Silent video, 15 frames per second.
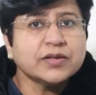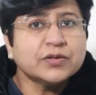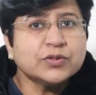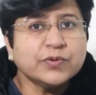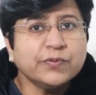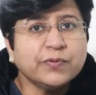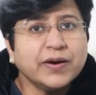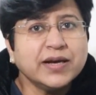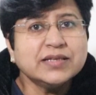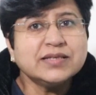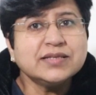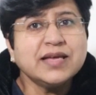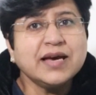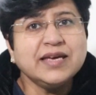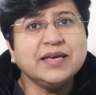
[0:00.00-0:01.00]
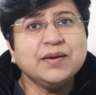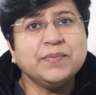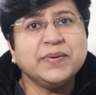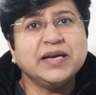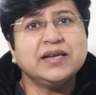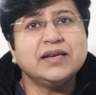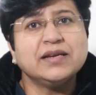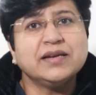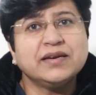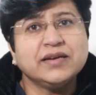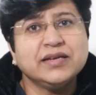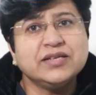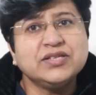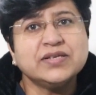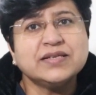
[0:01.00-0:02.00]
So once the email
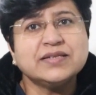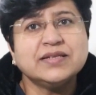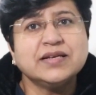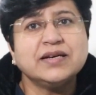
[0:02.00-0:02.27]
reaches